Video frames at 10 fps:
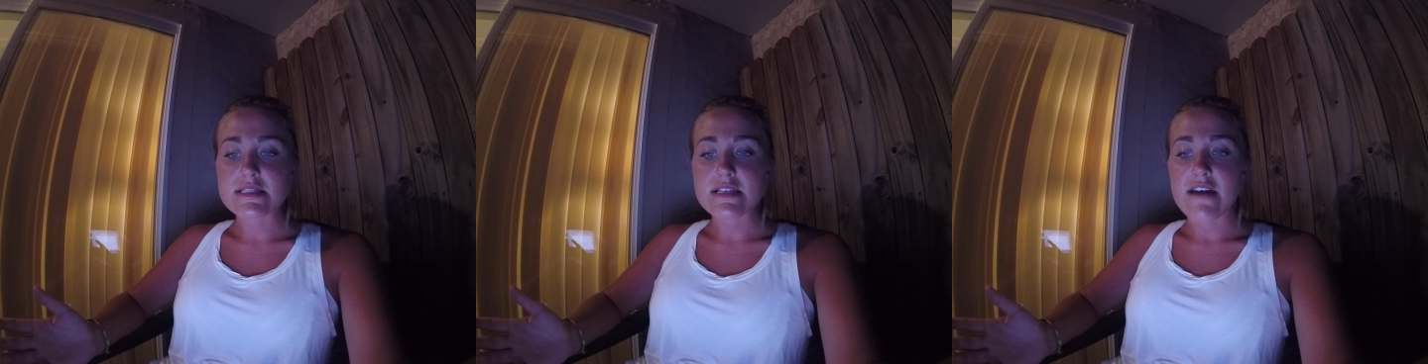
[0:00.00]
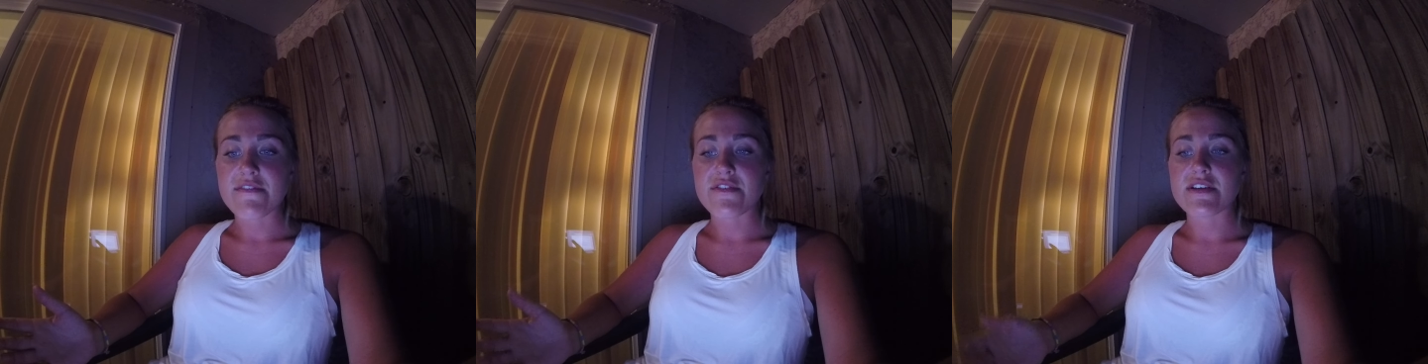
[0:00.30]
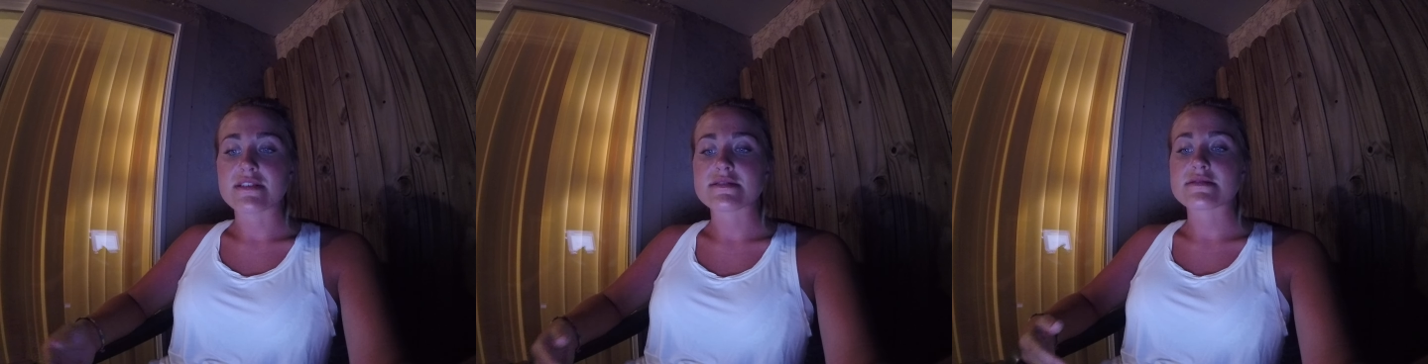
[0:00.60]
I feel
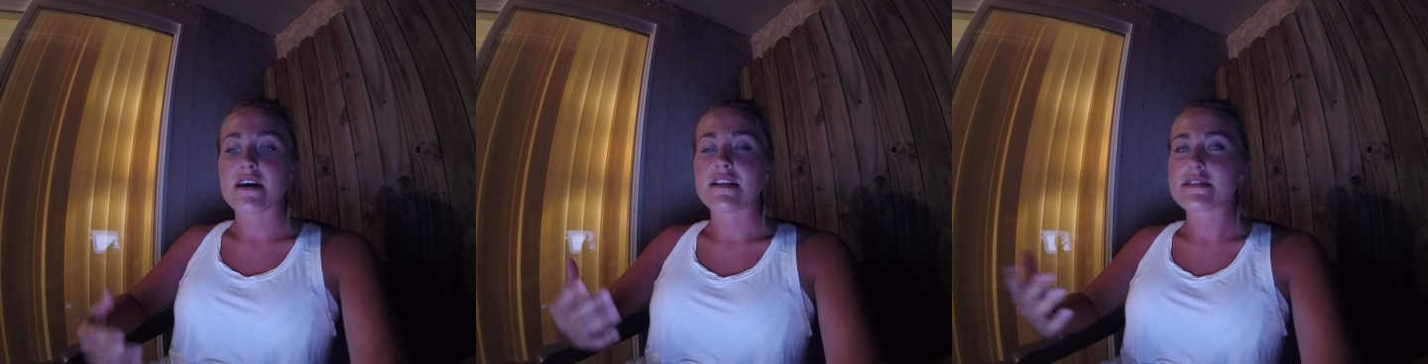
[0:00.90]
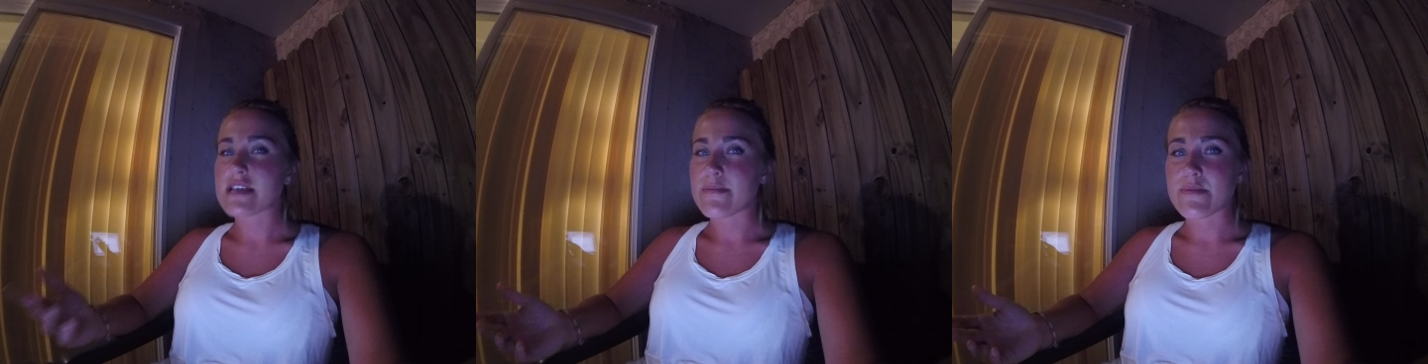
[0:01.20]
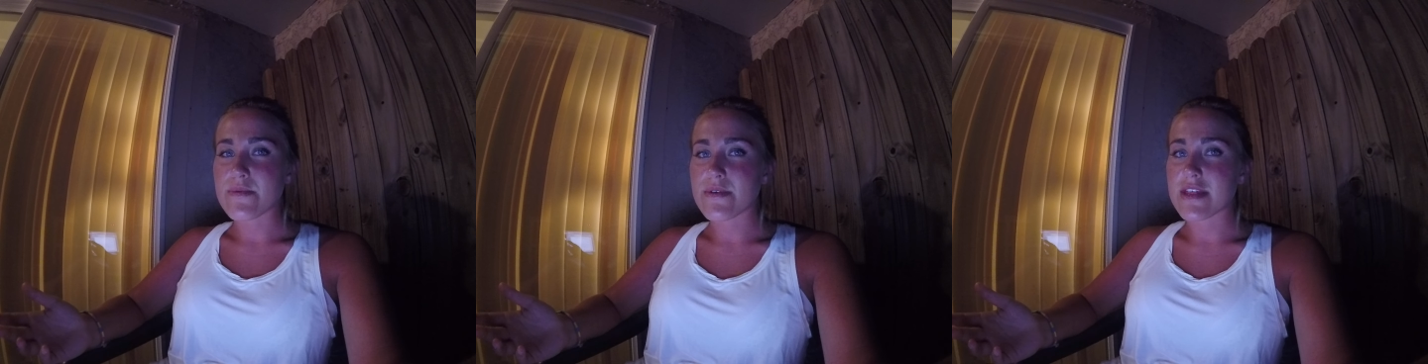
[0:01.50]
that it's
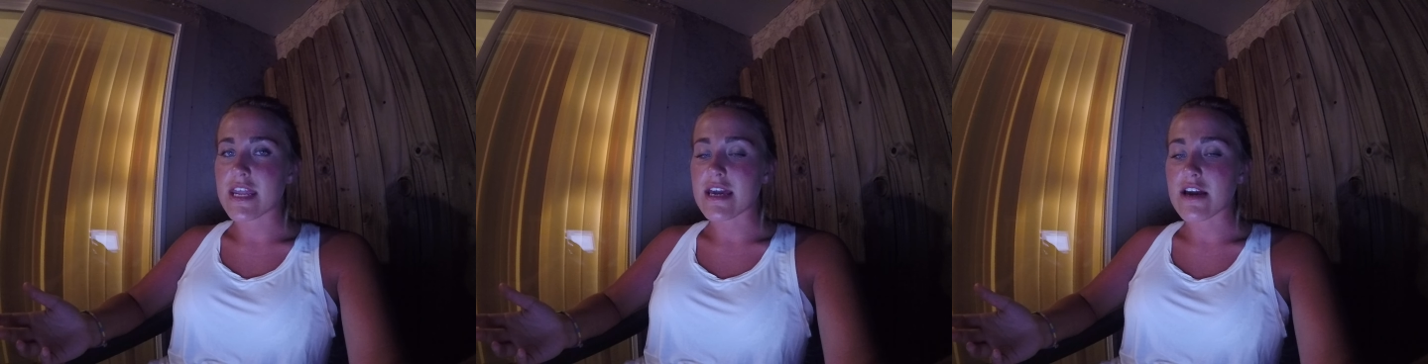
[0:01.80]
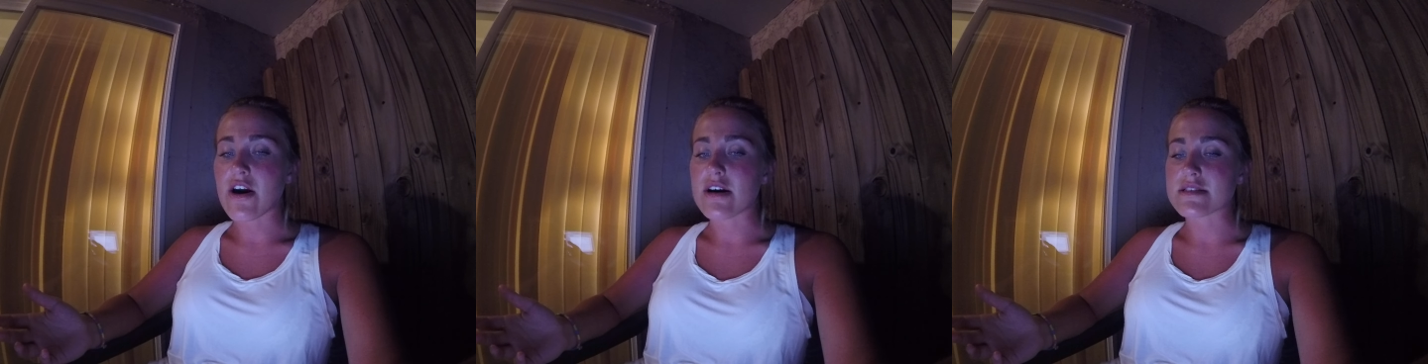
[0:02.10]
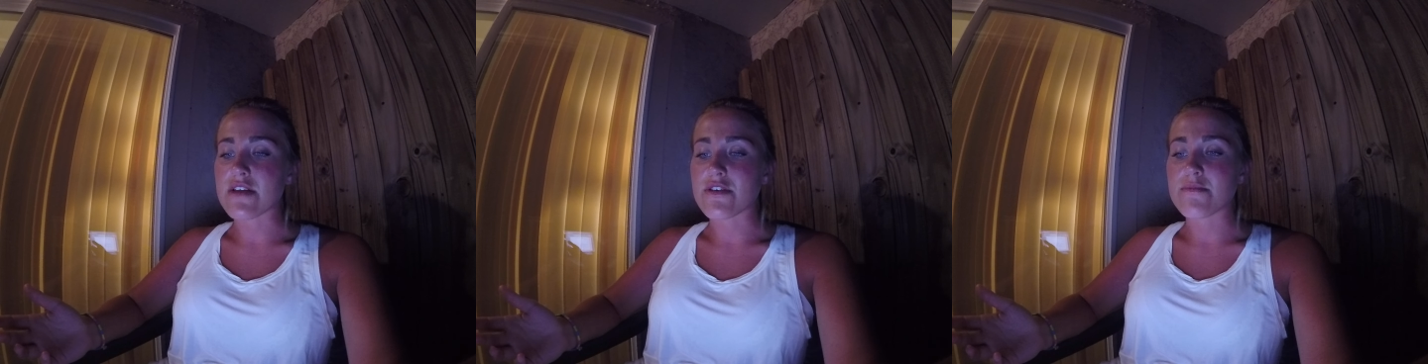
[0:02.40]
unacceptable and that it can cause
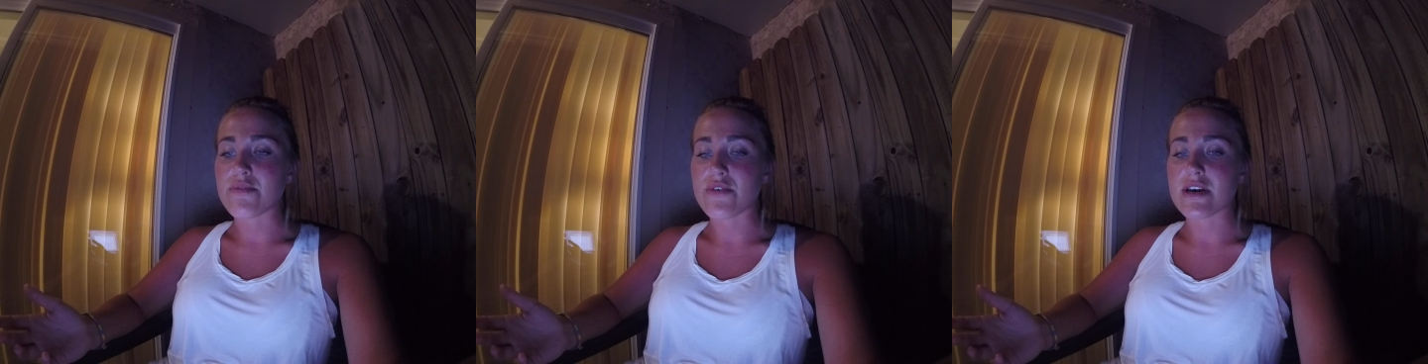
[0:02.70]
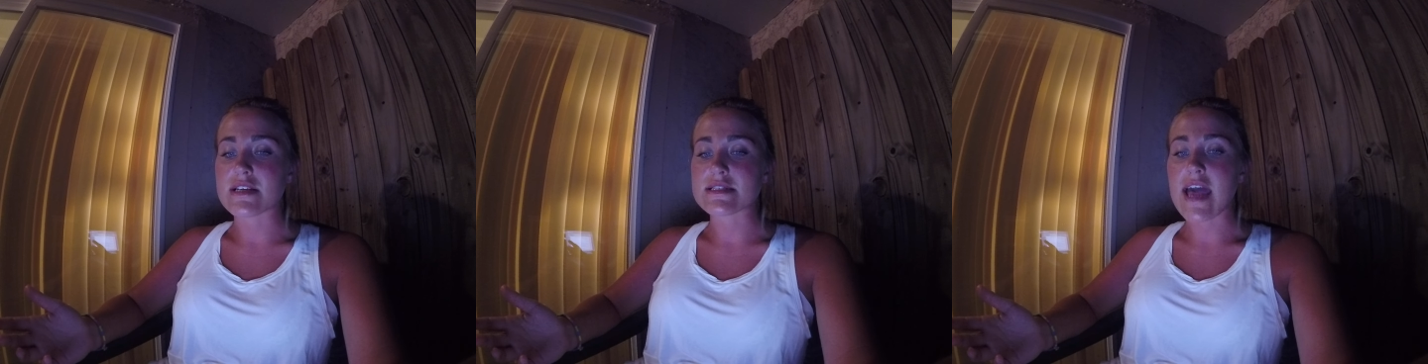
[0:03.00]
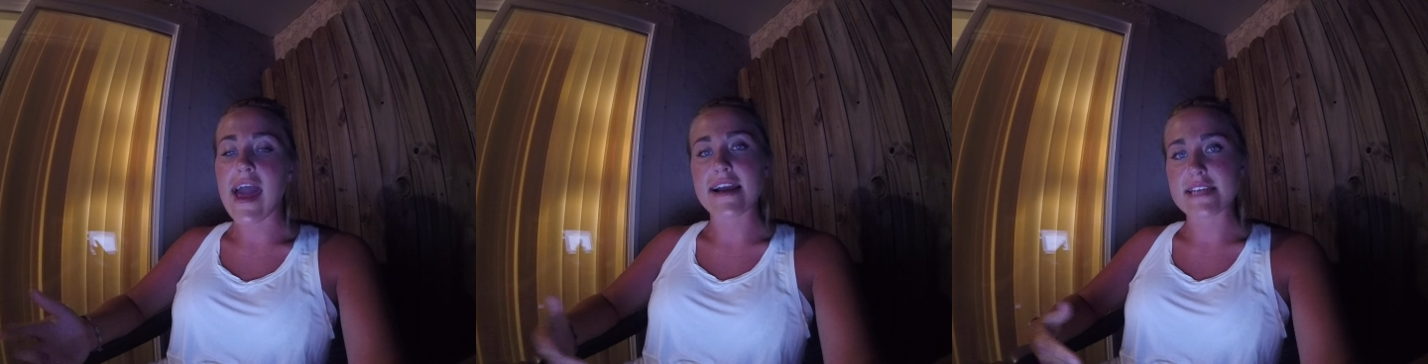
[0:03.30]
other employees to
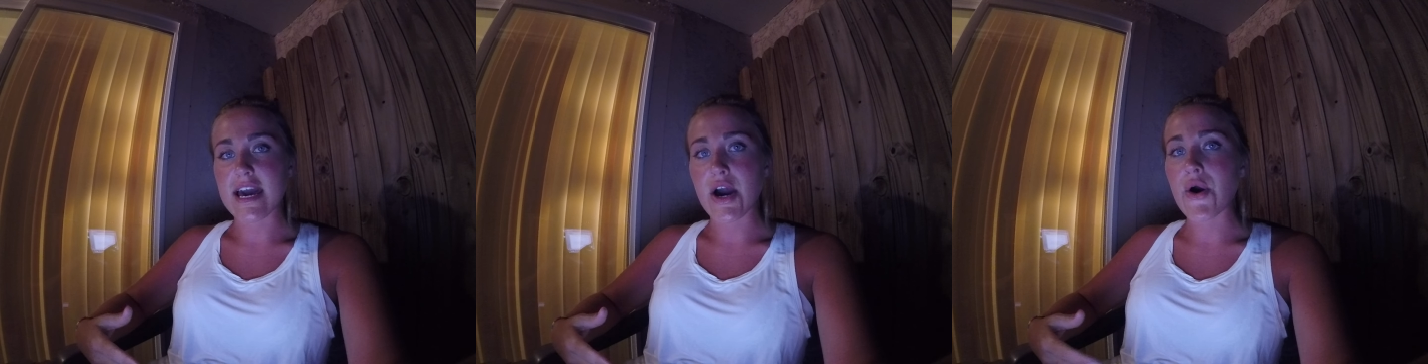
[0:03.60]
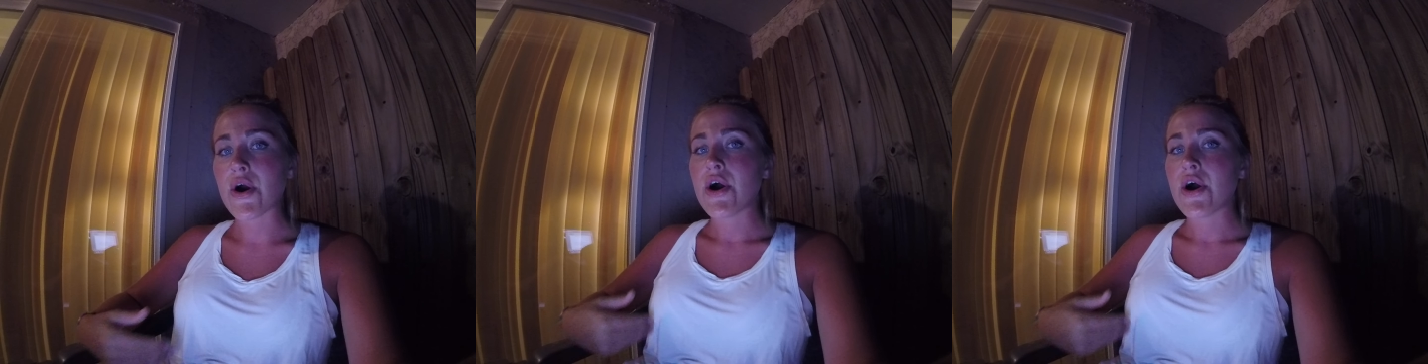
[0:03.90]
act out